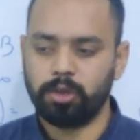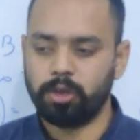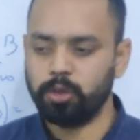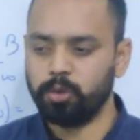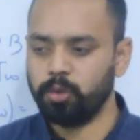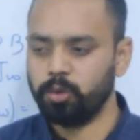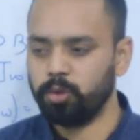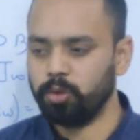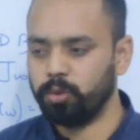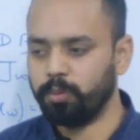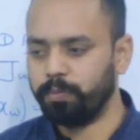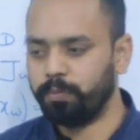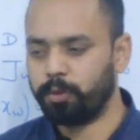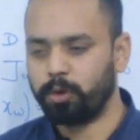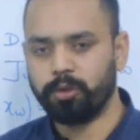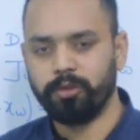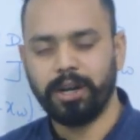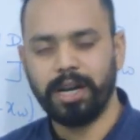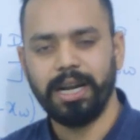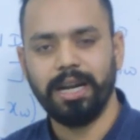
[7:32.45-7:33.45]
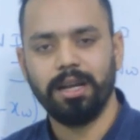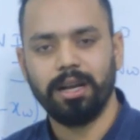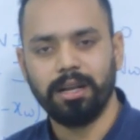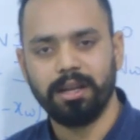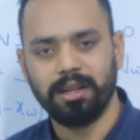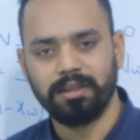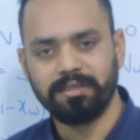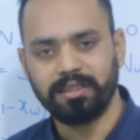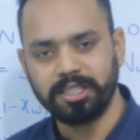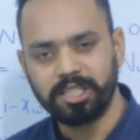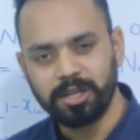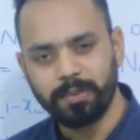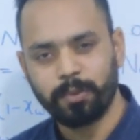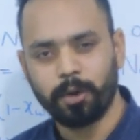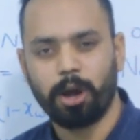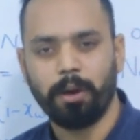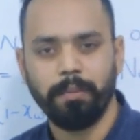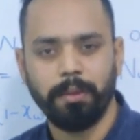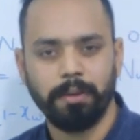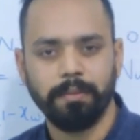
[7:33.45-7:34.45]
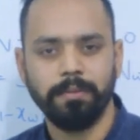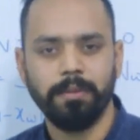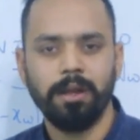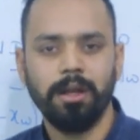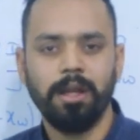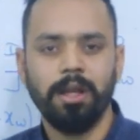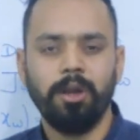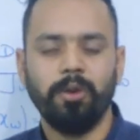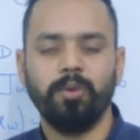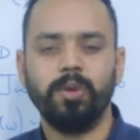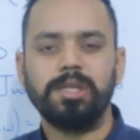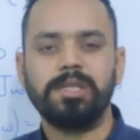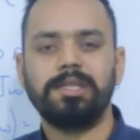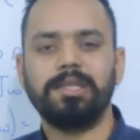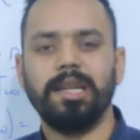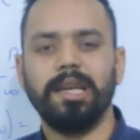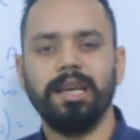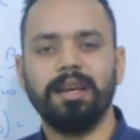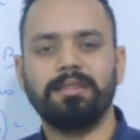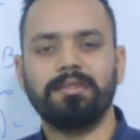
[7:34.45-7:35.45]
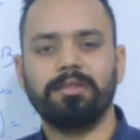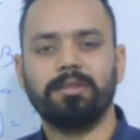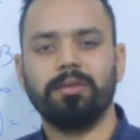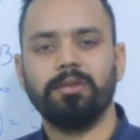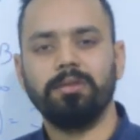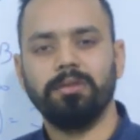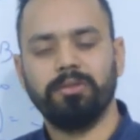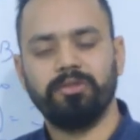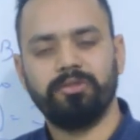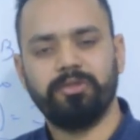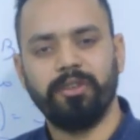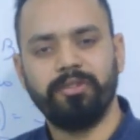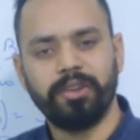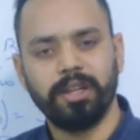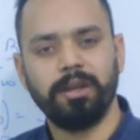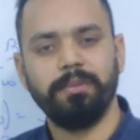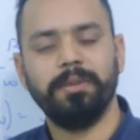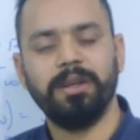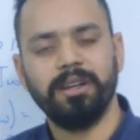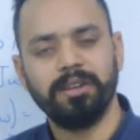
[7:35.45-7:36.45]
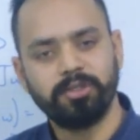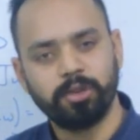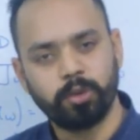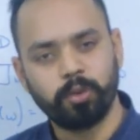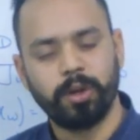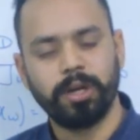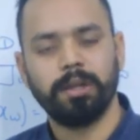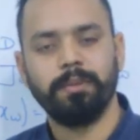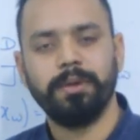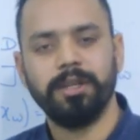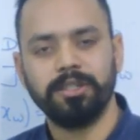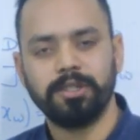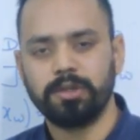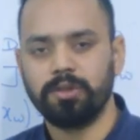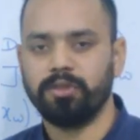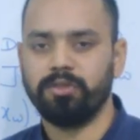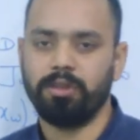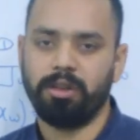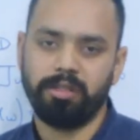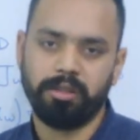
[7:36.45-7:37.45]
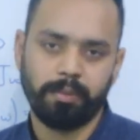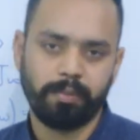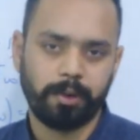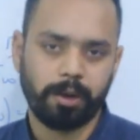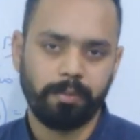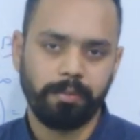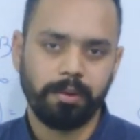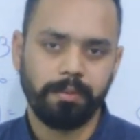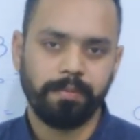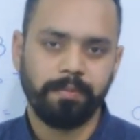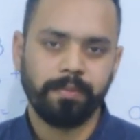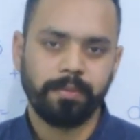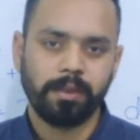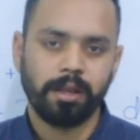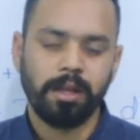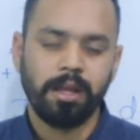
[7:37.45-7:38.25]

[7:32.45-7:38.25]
to provide such a problem which takes, you know, 15 minutes to 20 minutes to solve the problem.